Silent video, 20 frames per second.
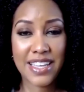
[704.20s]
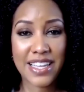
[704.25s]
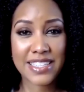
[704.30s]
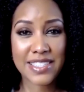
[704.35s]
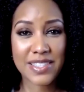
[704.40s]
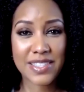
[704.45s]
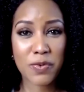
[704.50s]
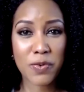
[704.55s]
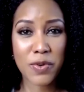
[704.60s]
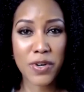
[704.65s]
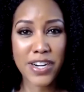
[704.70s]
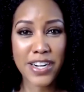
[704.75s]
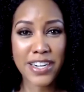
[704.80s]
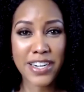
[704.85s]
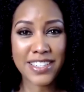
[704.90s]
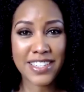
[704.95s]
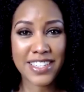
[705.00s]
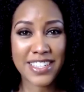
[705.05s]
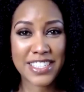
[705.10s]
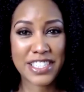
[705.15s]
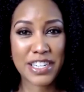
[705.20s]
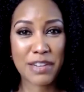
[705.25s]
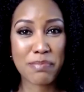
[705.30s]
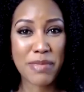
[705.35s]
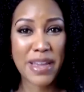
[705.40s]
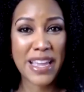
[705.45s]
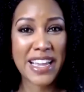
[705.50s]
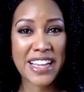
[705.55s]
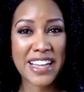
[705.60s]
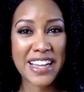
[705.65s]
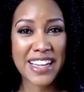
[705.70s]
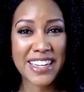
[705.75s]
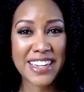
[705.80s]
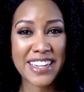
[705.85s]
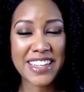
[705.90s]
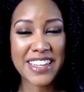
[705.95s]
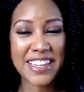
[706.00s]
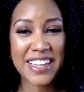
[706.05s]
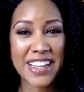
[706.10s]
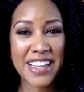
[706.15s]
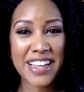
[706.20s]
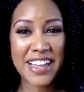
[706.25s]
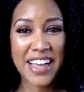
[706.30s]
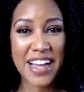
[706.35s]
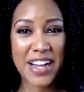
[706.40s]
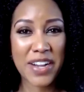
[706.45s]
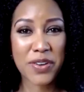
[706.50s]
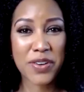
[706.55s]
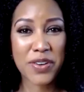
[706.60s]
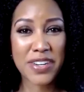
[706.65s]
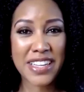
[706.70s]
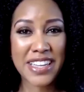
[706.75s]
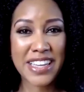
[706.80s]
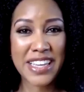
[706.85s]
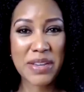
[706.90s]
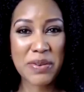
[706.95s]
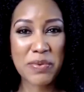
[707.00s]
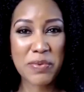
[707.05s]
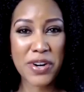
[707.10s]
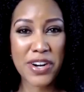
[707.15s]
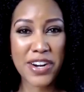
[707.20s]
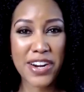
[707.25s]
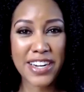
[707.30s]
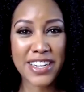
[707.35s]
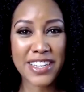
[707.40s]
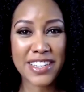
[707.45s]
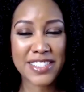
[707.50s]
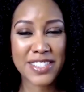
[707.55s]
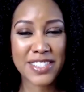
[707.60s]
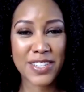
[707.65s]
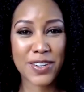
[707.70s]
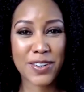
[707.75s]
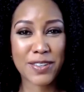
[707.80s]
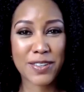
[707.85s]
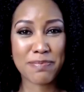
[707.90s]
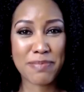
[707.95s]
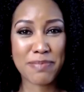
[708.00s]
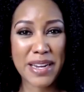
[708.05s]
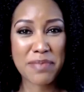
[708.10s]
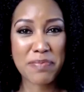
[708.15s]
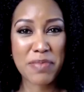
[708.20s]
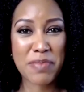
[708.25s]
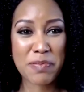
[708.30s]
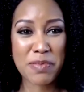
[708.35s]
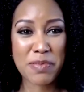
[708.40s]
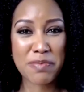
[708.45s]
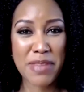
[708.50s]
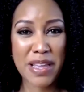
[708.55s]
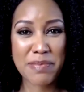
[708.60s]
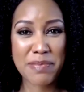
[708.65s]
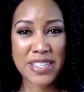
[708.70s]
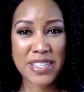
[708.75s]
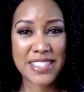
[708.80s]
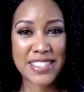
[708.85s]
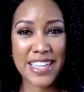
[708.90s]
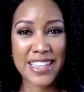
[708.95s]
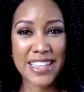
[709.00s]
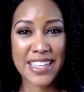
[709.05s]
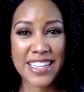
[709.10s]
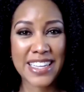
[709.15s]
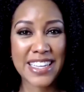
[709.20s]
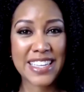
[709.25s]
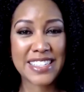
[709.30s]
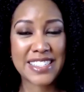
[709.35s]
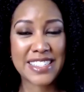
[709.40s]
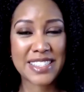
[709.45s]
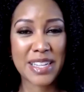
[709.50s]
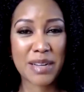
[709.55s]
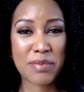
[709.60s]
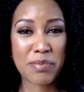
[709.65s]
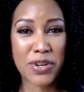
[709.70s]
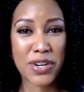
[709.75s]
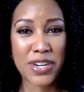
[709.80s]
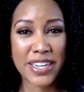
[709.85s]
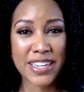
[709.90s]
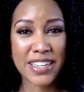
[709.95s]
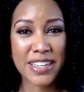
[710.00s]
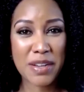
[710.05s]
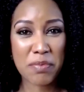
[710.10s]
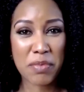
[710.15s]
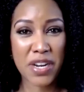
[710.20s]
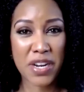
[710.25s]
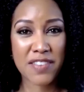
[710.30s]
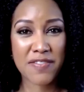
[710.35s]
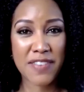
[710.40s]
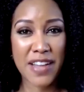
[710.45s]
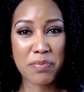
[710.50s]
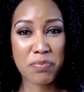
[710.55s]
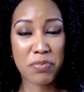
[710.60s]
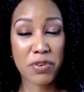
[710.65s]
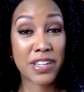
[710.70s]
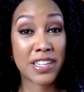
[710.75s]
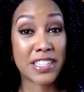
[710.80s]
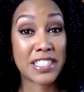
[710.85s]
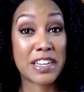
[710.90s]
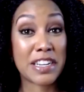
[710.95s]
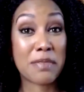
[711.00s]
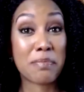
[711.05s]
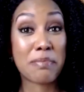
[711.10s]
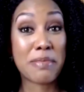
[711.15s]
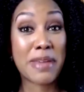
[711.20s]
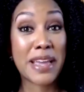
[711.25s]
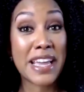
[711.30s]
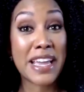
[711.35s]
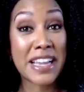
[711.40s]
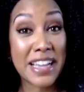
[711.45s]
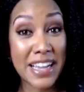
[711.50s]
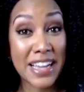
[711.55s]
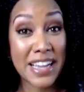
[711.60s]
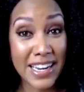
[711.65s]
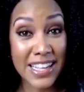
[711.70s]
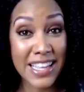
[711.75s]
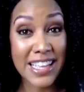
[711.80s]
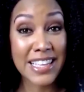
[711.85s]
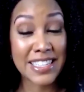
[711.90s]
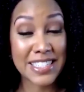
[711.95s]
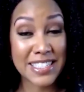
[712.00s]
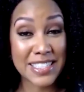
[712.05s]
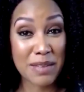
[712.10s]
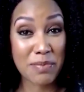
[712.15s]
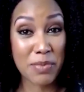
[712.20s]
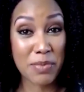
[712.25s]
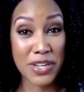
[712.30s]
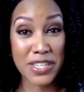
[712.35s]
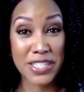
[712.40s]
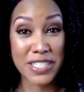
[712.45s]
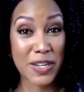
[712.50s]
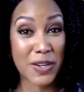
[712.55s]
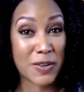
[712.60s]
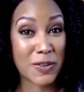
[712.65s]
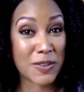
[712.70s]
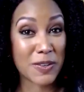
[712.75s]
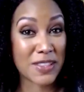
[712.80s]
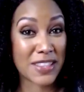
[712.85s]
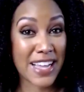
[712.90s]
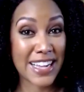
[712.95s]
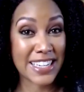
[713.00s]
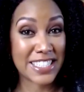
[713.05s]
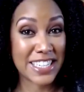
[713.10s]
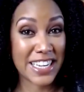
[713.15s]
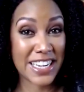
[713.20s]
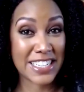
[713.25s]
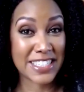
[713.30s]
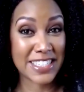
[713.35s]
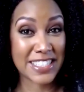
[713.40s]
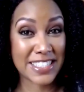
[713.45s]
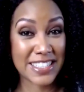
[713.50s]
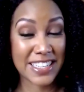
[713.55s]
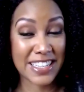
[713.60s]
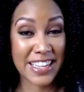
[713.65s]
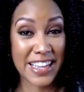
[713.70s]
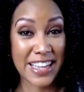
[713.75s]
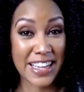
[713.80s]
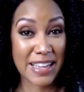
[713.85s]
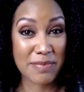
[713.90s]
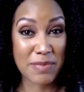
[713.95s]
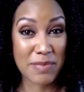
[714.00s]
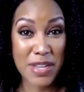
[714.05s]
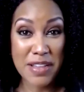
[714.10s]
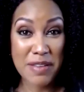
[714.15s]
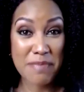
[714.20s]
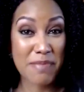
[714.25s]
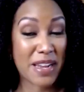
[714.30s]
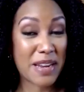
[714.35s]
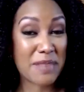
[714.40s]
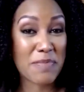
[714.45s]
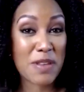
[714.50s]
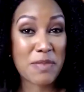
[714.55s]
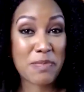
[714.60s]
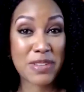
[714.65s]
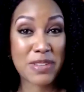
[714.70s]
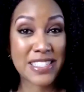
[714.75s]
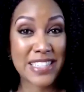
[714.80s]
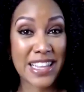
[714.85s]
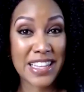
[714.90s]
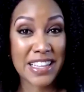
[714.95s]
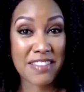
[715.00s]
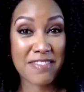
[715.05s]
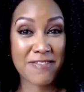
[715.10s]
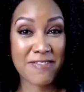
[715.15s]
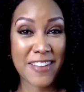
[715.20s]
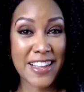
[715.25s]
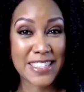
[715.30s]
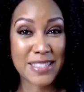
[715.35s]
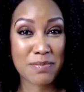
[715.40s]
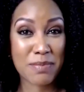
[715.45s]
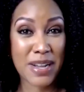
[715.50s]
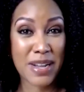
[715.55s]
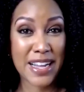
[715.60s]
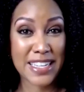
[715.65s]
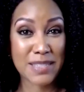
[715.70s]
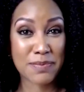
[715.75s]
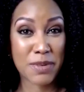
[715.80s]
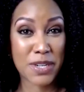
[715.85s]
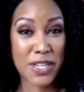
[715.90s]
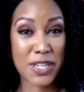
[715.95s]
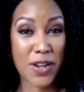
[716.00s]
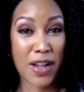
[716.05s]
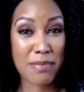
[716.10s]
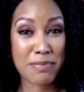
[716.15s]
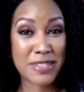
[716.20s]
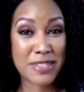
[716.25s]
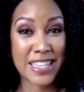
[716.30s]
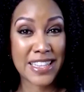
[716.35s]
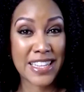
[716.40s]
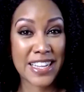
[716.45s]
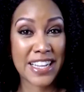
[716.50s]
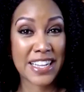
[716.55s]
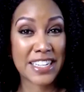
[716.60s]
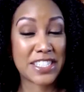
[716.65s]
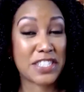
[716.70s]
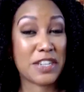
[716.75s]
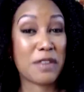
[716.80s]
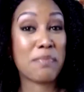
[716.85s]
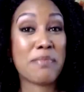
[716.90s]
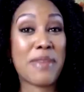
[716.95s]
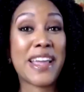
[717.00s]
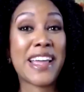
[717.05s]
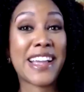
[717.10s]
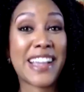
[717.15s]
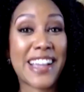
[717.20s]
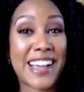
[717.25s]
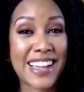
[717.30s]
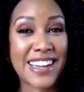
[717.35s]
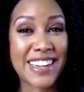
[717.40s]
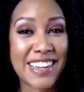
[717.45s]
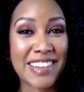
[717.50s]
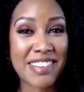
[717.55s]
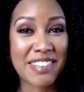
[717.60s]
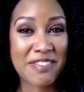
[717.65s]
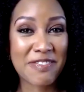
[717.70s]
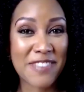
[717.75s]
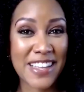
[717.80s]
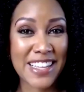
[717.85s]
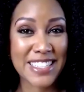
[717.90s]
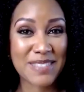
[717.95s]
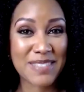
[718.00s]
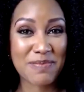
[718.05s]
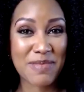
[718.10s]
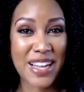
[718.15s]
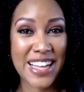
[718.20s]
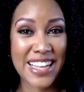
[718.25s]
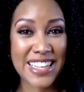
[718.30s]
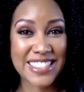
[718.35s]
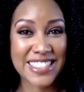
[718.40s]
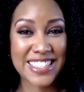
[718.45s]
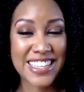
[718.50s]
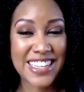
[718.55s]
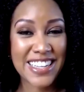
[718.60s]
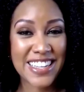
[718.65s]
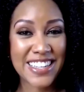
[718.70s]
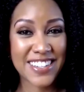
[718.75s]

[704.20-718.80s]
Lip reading: Is the word Jamaican a good keyword? So many people may be selling Easter bun, but if I put Jamaican Easter bun now, that changes the game. Many people selling face masks, but now I'm selling a Jamaican face mask.